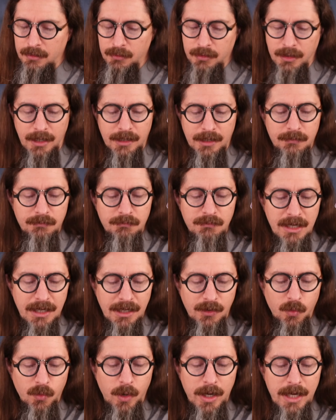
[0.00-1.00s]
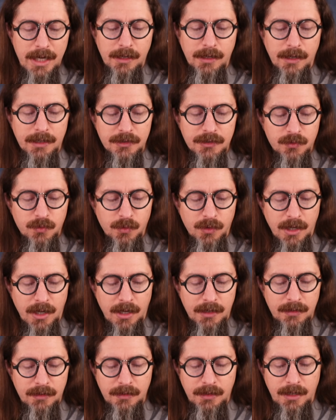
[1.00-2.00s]
we're not admitting weakness. We're
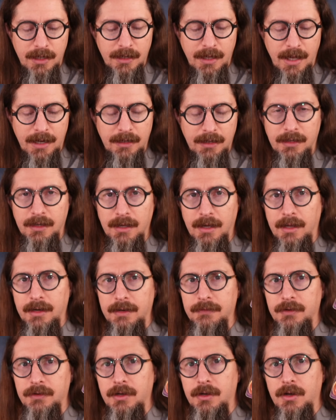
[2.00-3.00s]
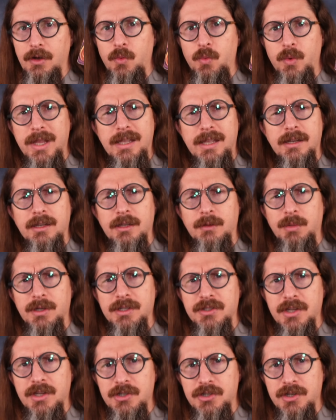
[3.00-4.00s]
not in any kind of a, a weakened
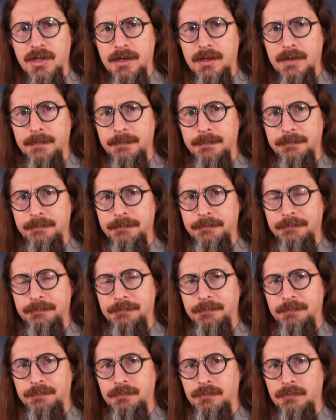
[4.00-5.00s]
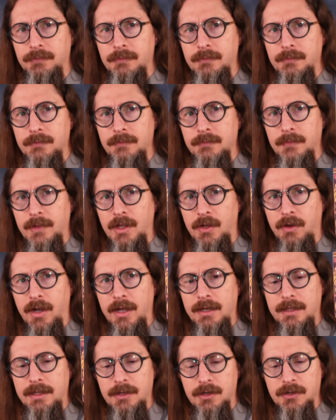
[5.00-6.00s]
position.
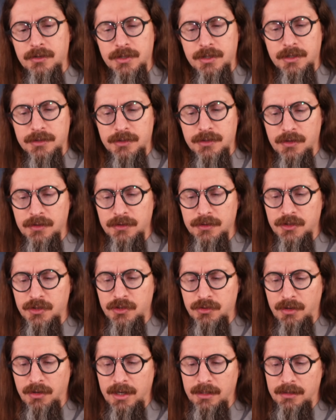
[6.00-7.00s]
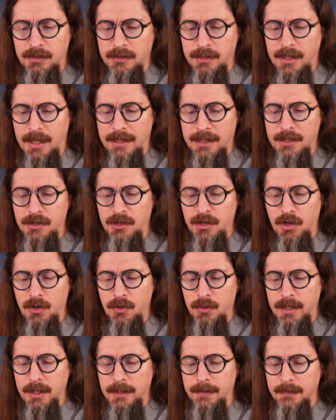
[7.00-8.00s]
Right? There's a certain strength in that, in
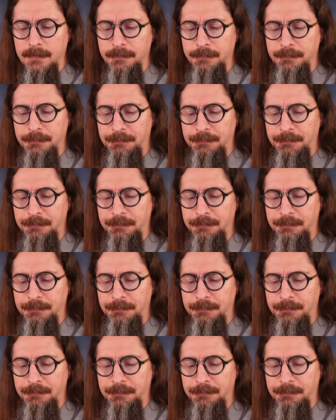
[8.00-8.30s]
knowing